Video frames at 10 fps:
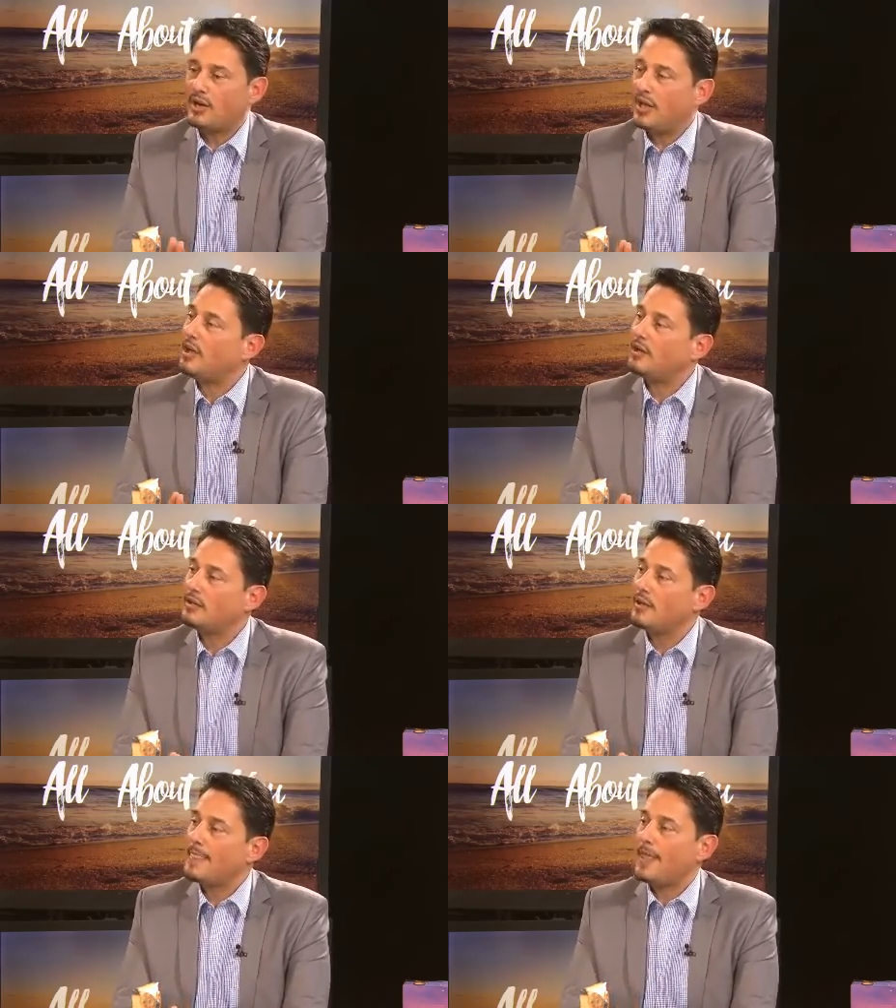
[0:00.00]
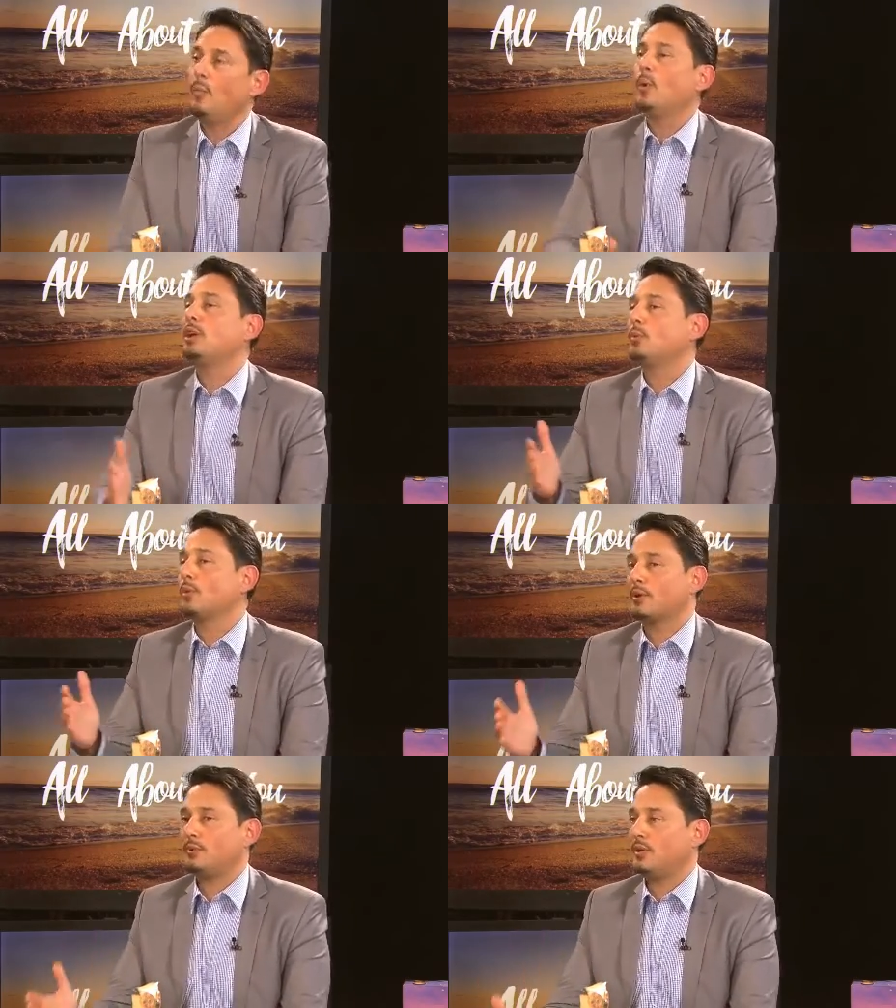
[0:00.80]
now and where do you want
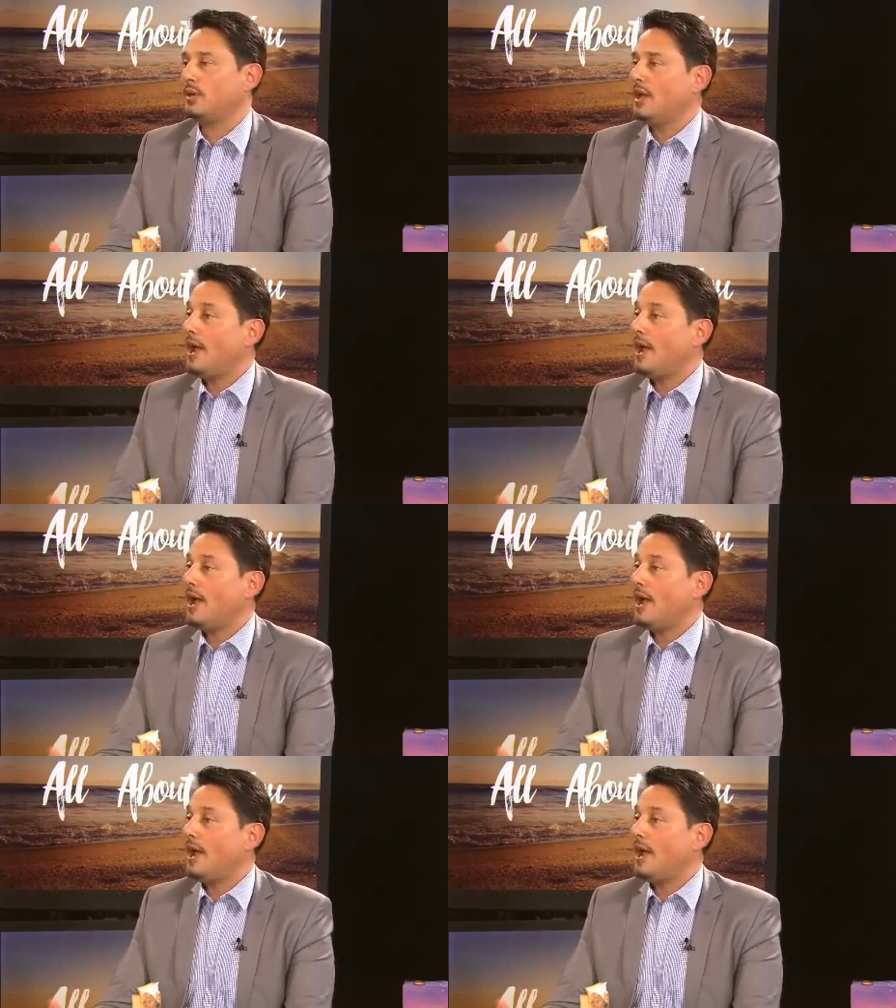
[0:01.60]
to be?